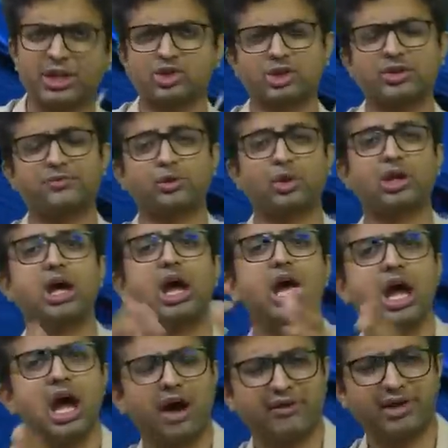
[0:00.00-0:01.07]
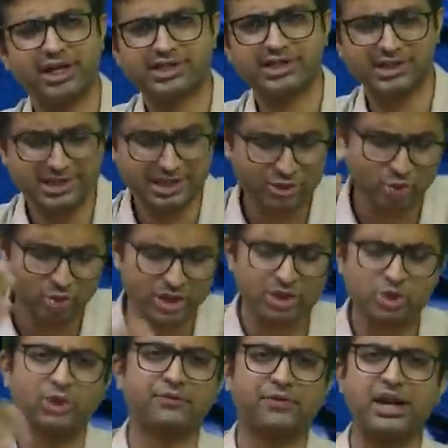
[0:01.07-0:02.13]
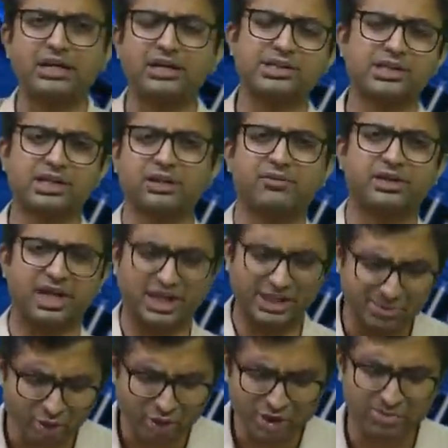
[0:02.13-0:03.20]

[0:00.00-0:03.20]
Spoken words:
So if you are our existing students, you will find this in our textbooks,